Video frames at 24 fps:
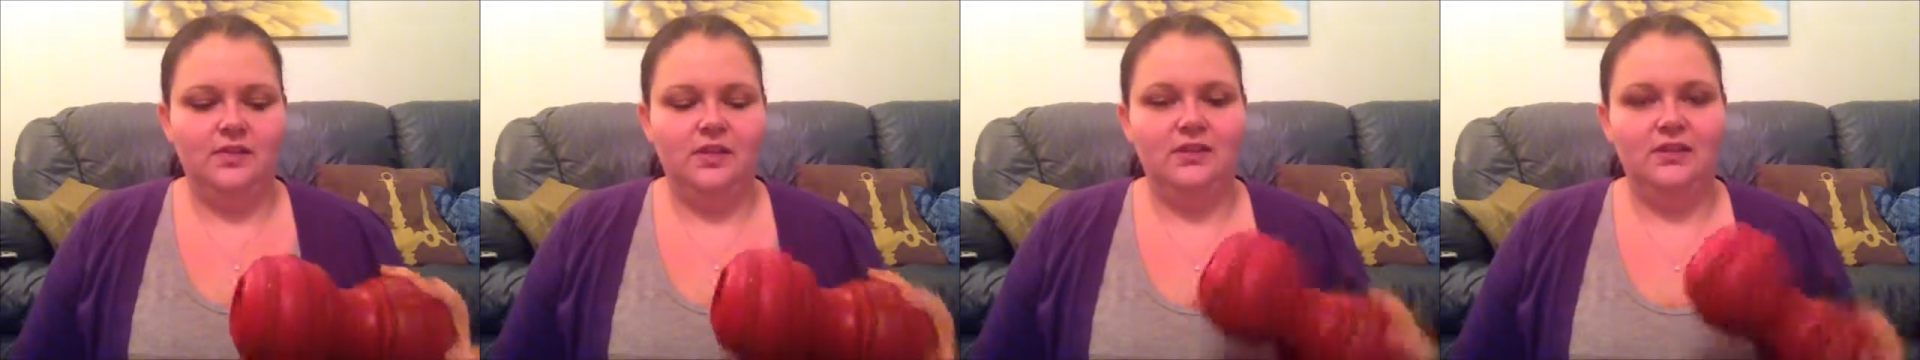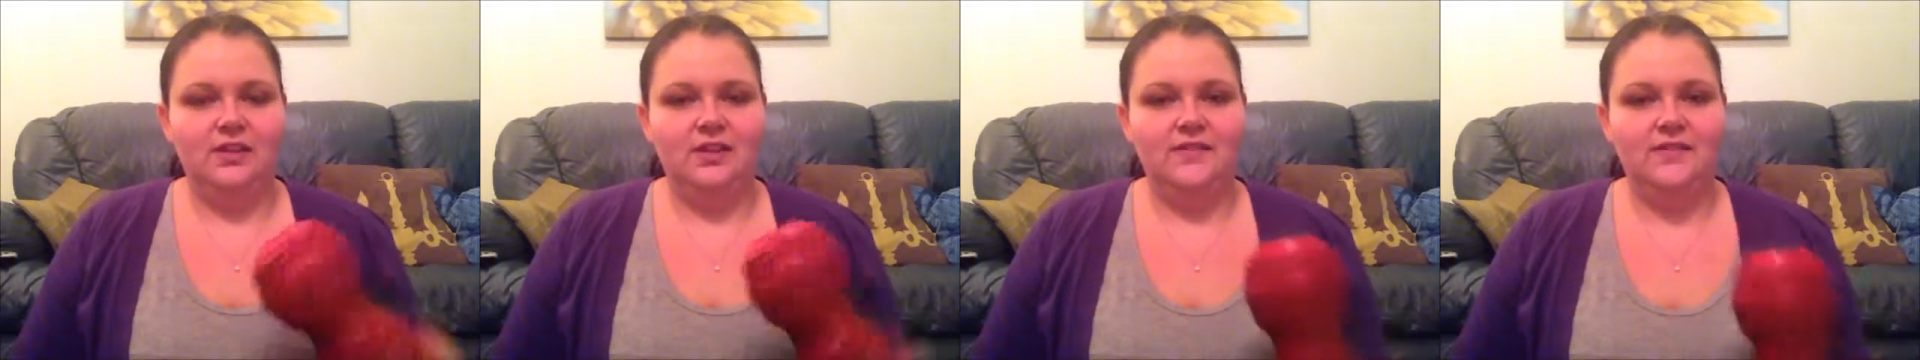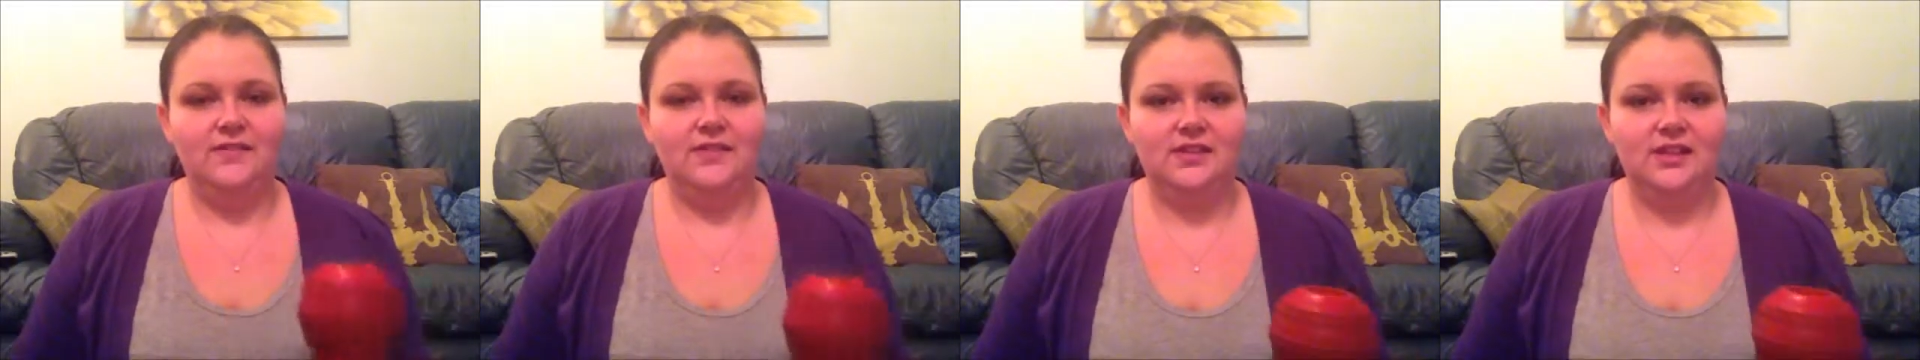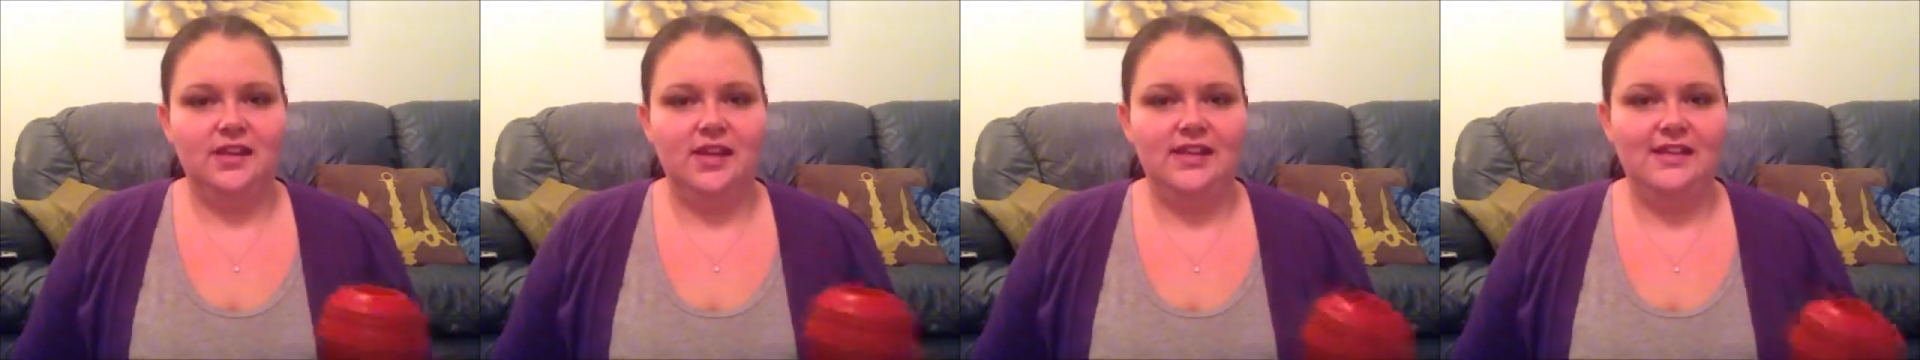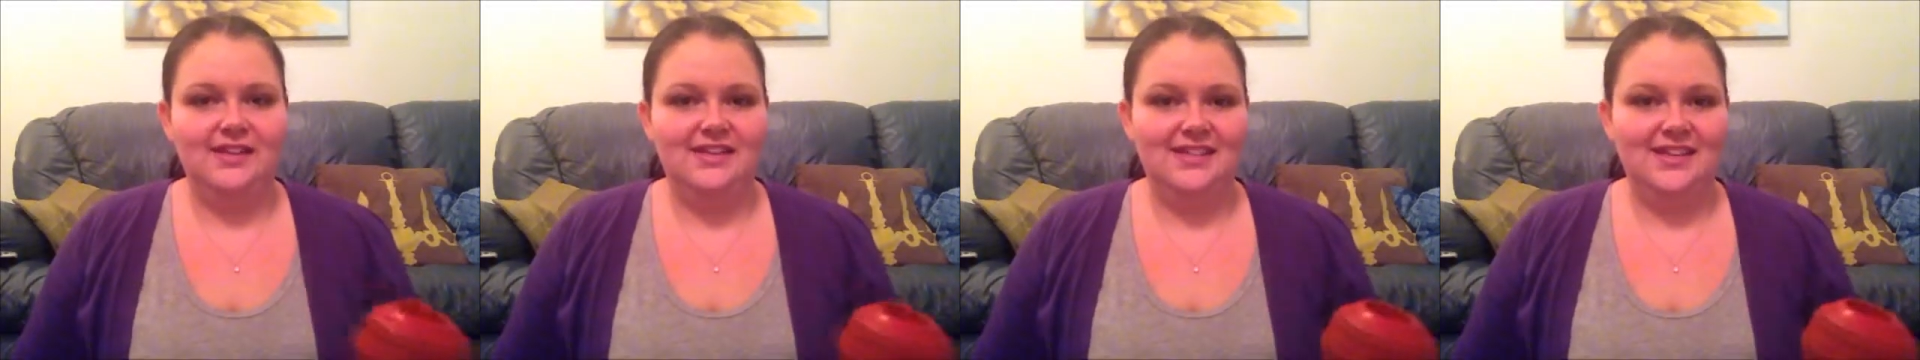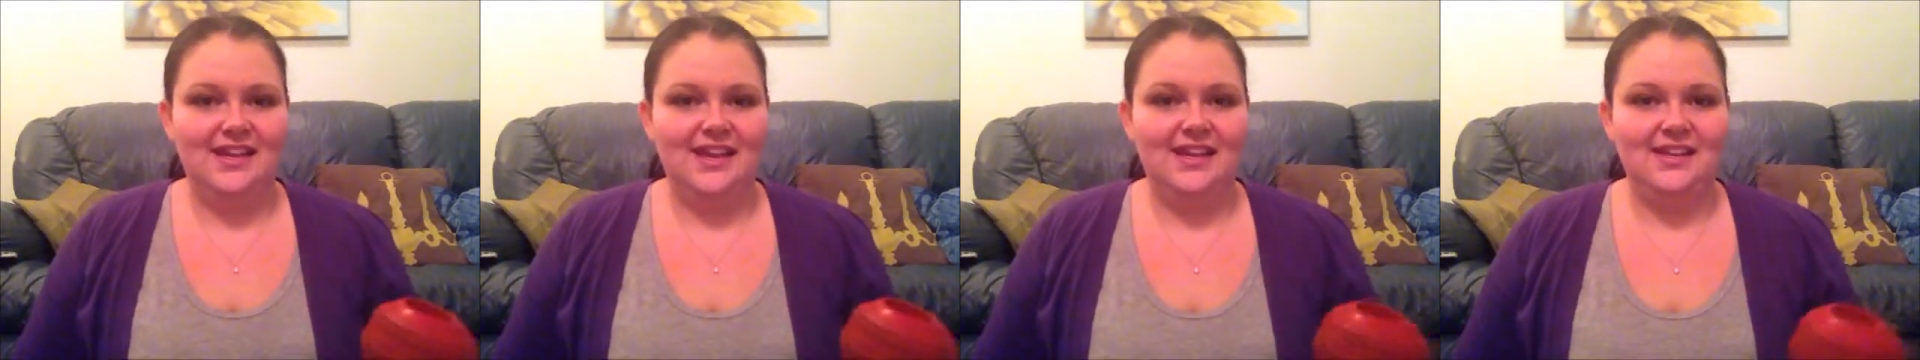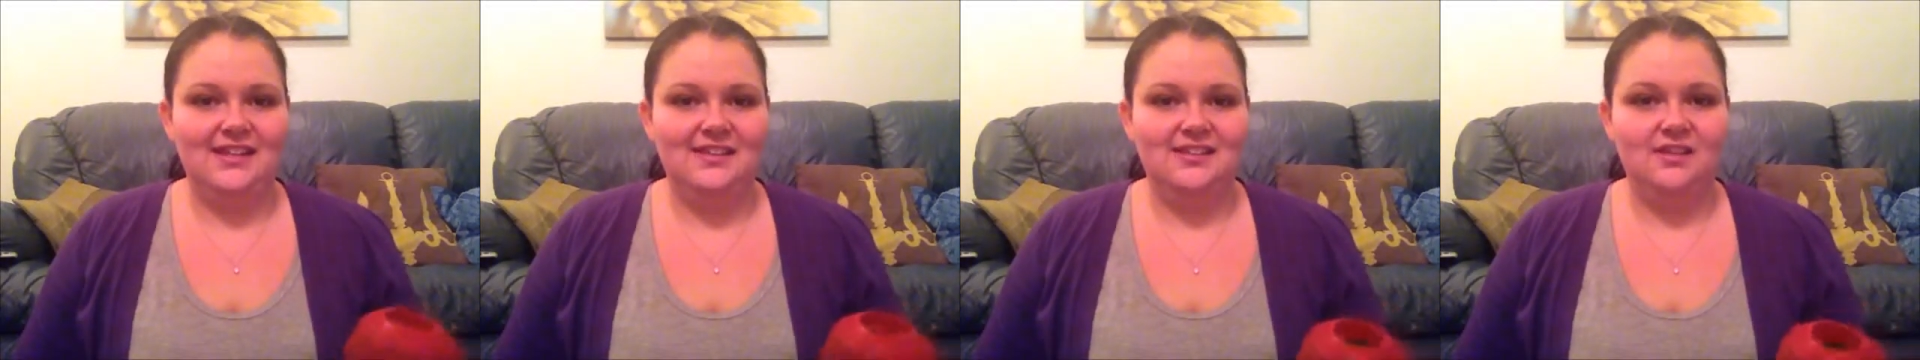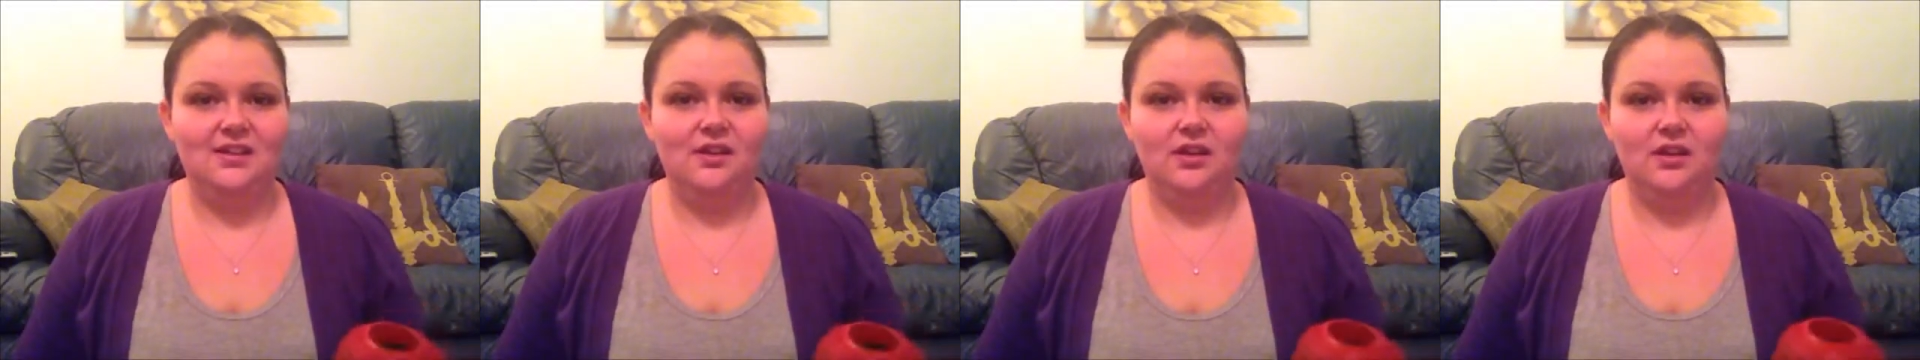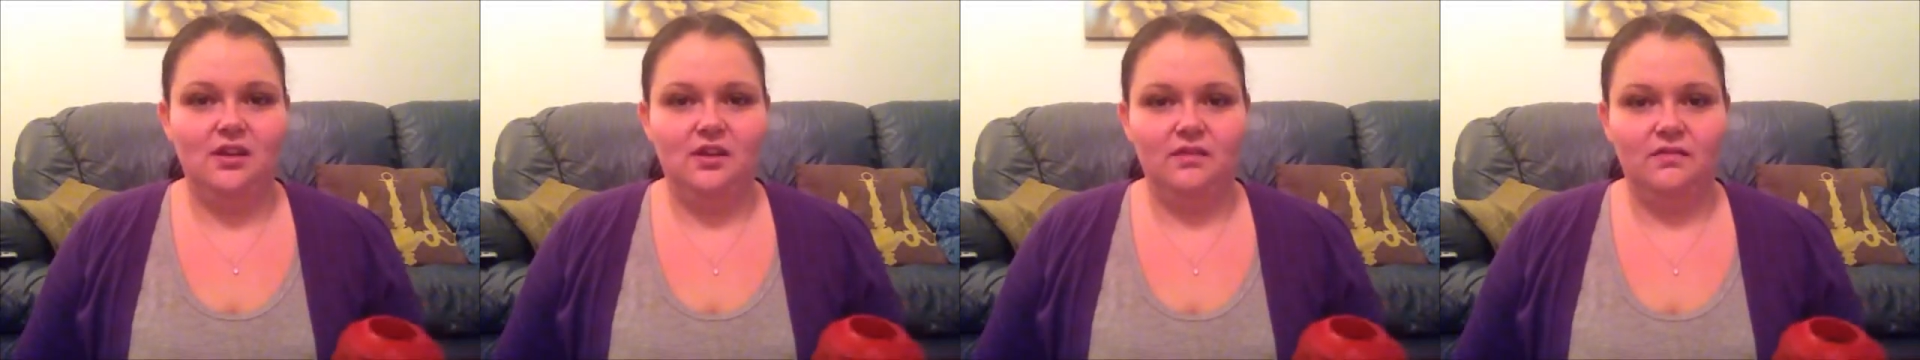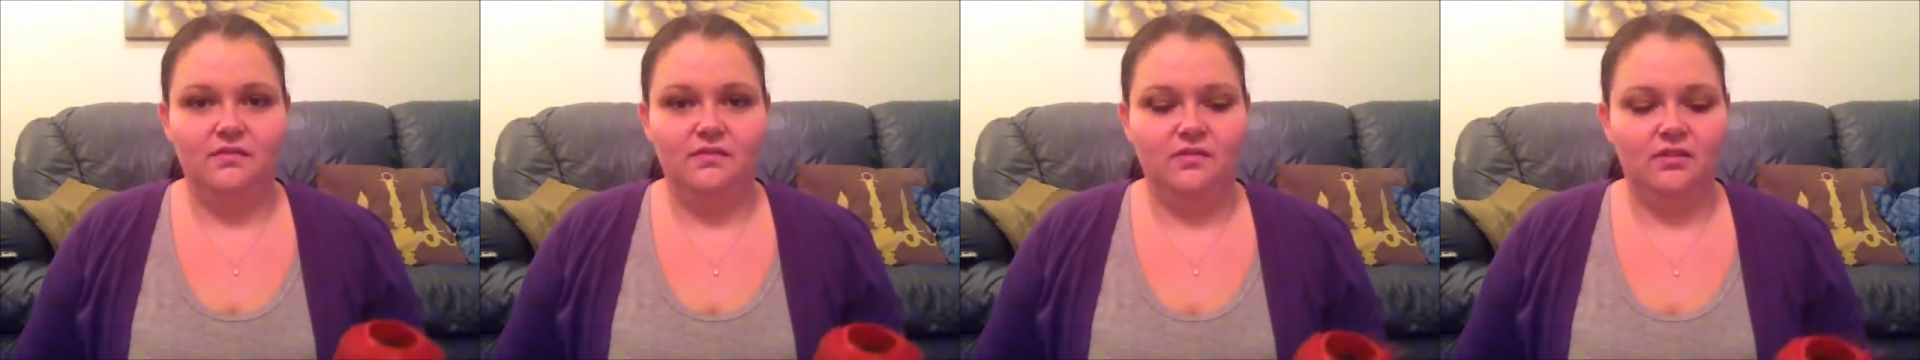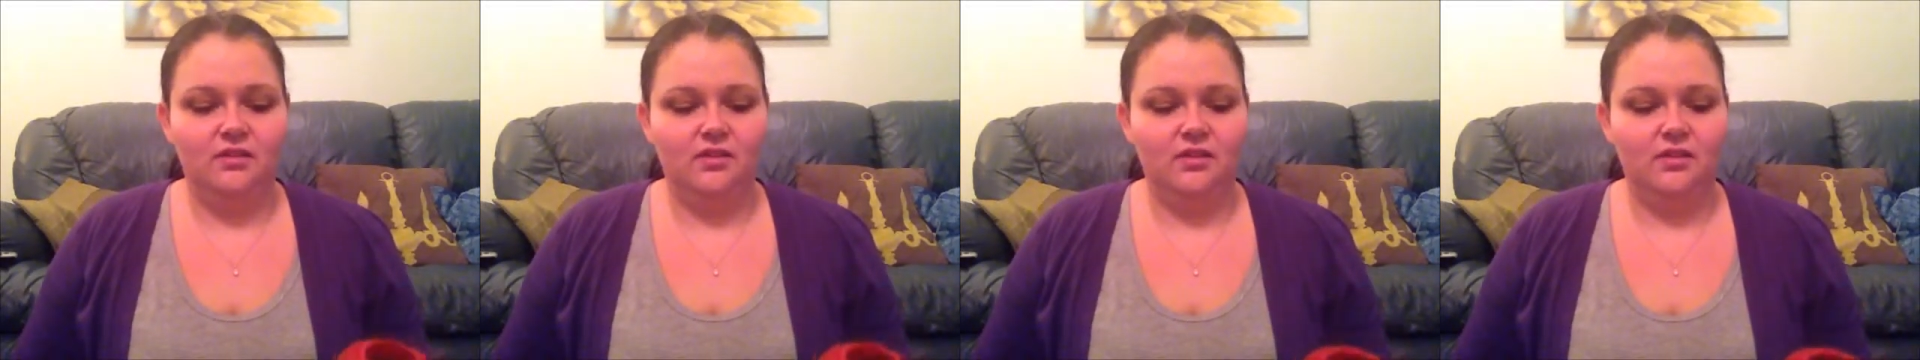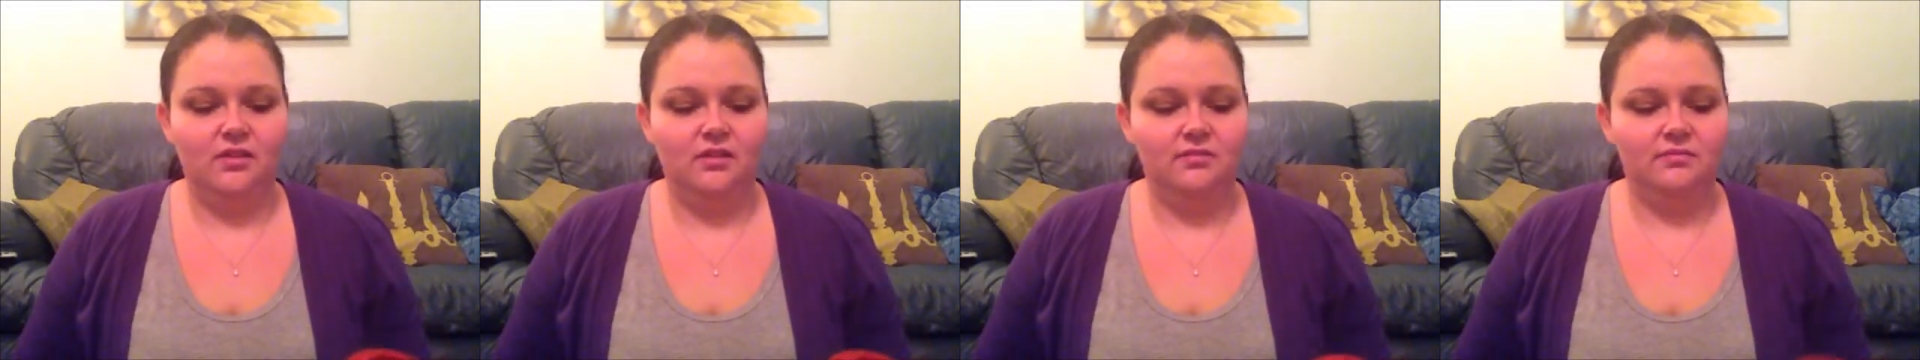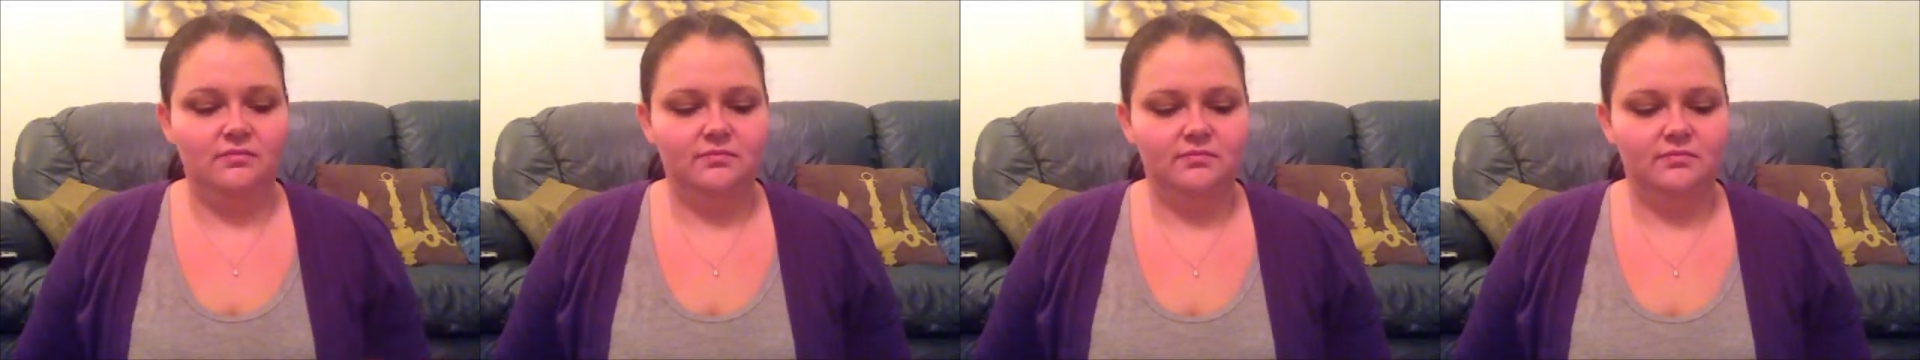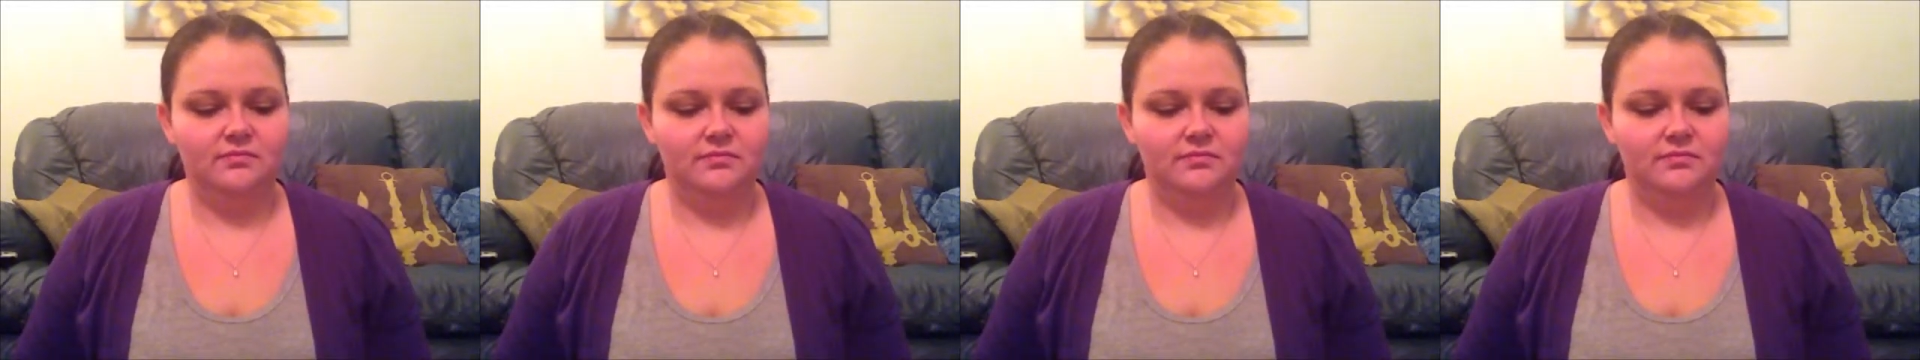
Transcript: you know gives her entertains her for